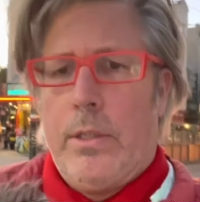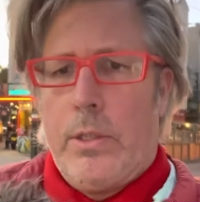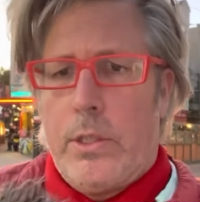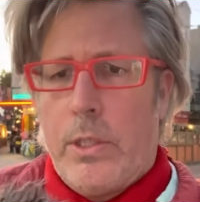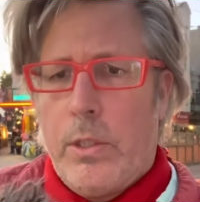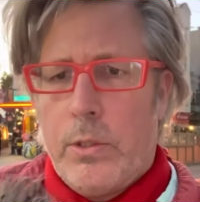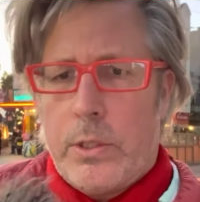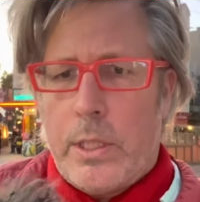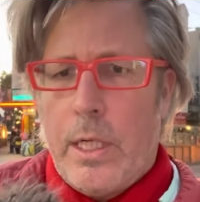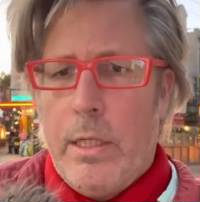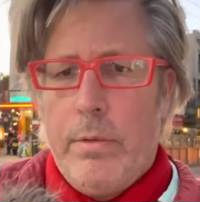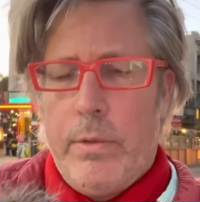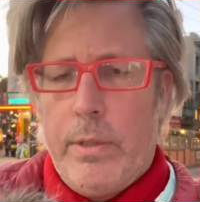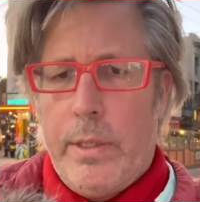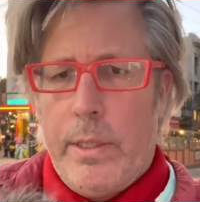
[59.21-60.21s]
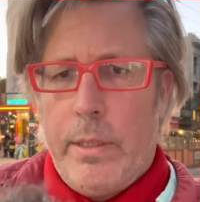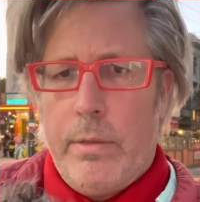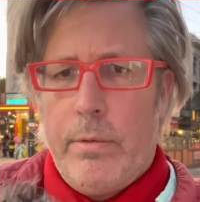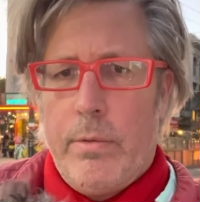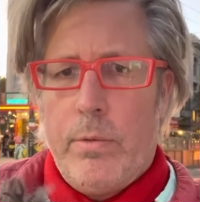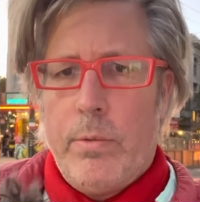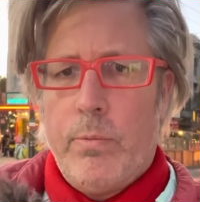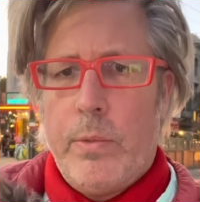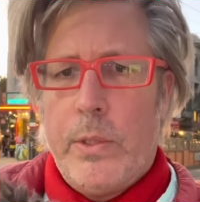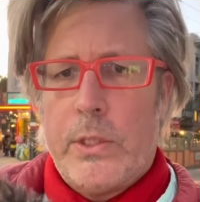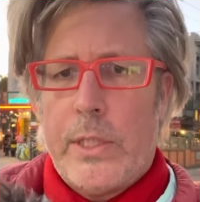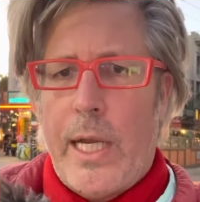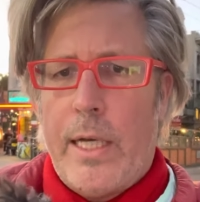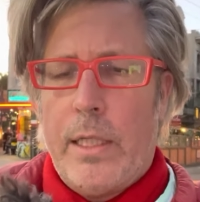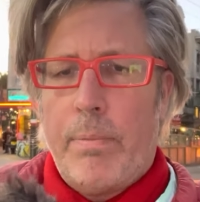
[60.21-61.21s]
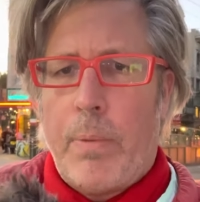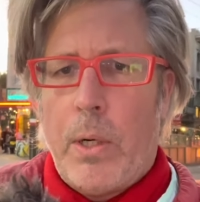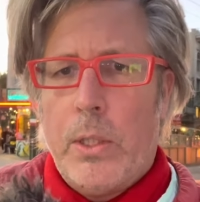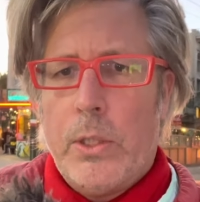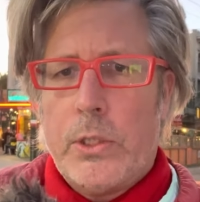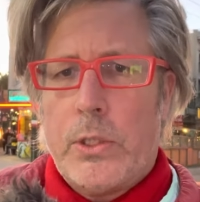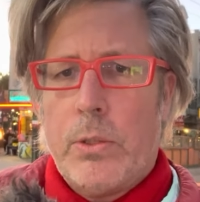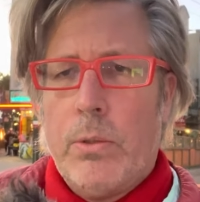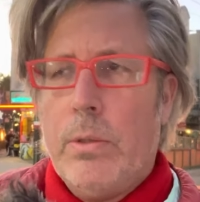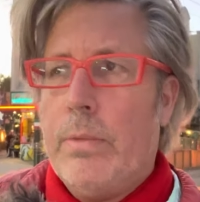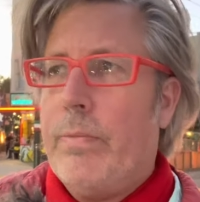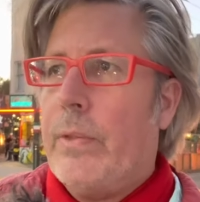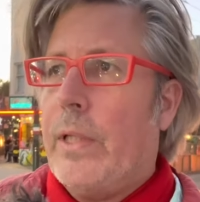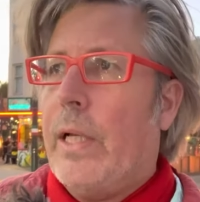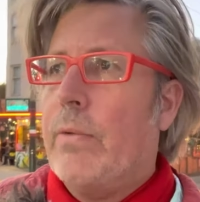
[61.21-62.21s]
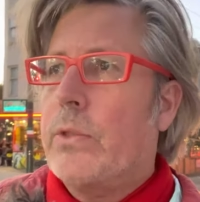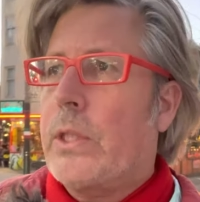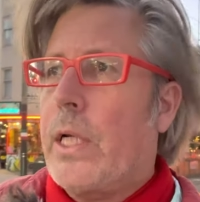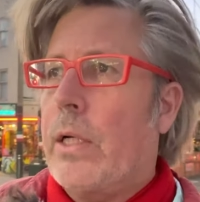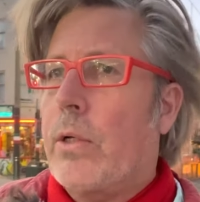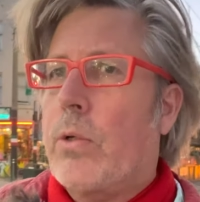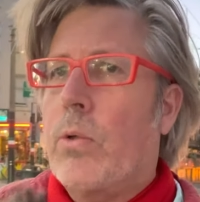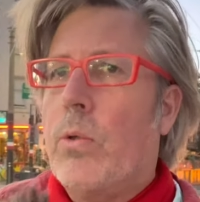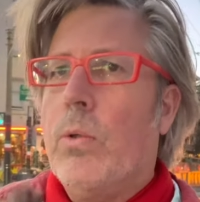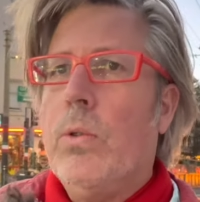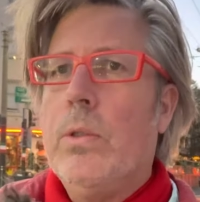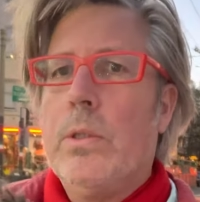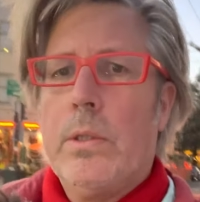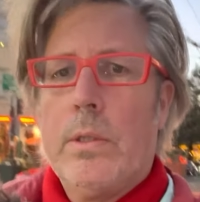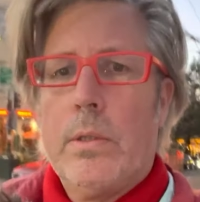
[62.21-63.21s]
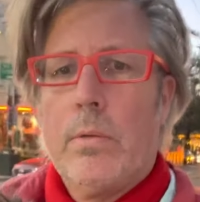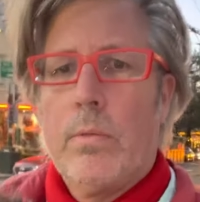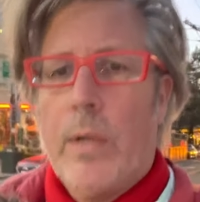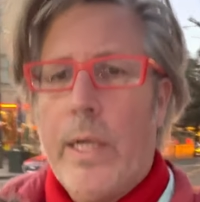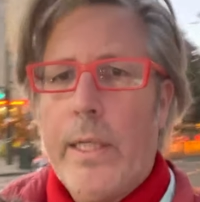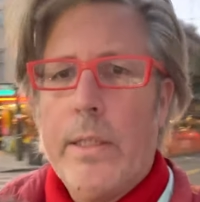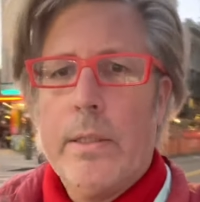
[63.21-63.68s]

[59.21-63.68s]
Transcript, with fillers: Tosca we sat in the bar stool. That was kind of cool, right?